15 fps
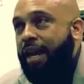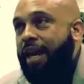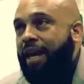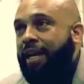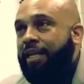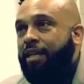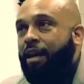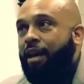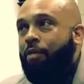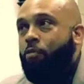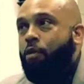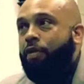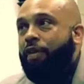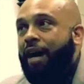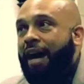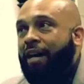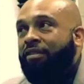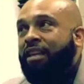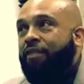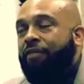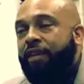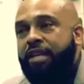And with our
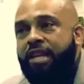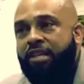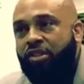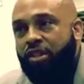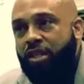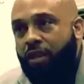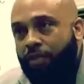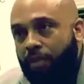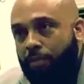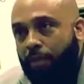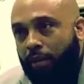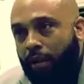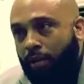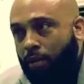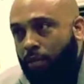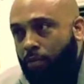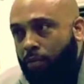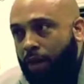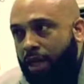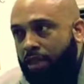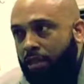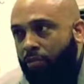definition of the
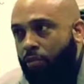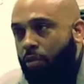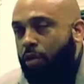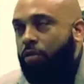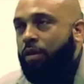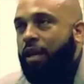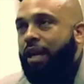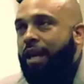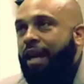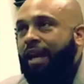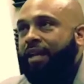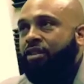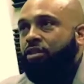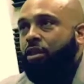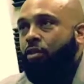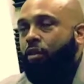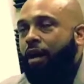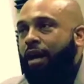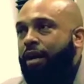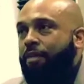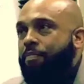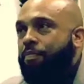positive quote. And so
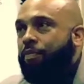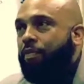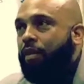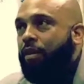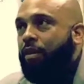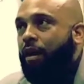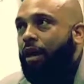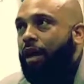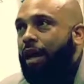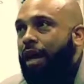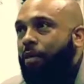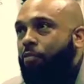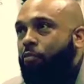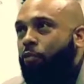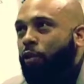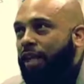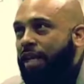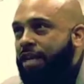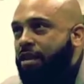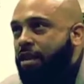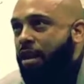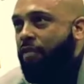I
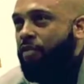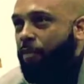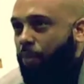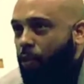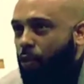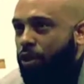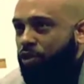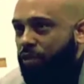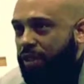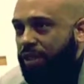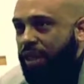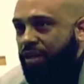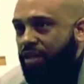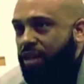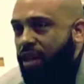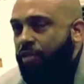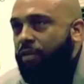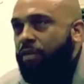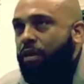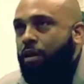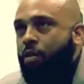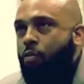really love the poetry section of
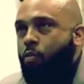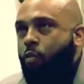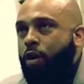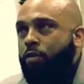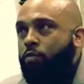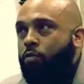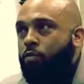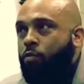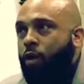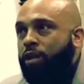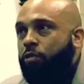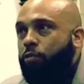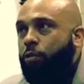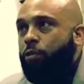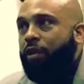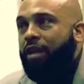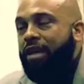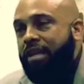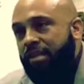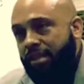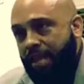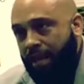it. Once we
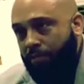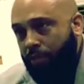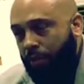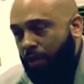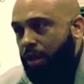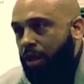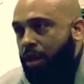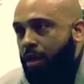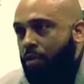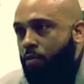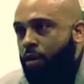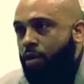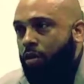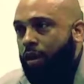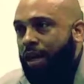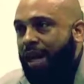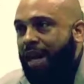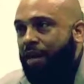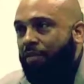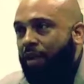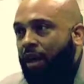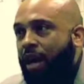release that book, we're going to
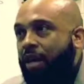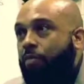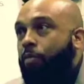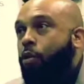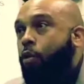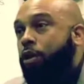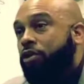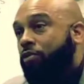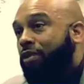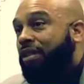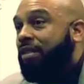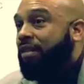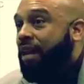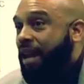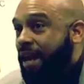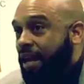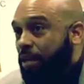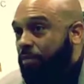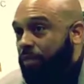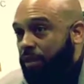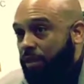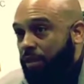have a lot of poetry
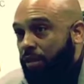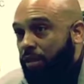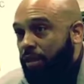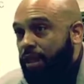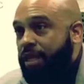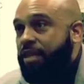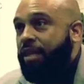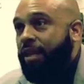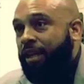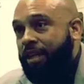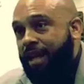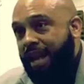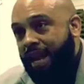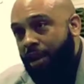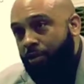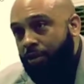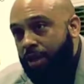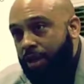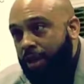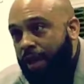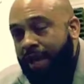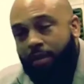slams in the
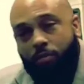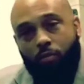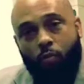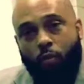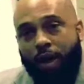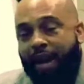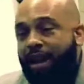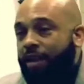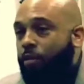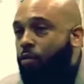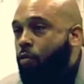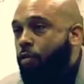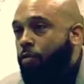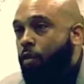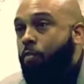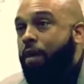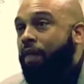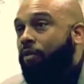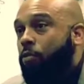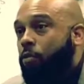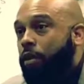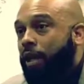area, and
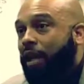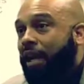whomever would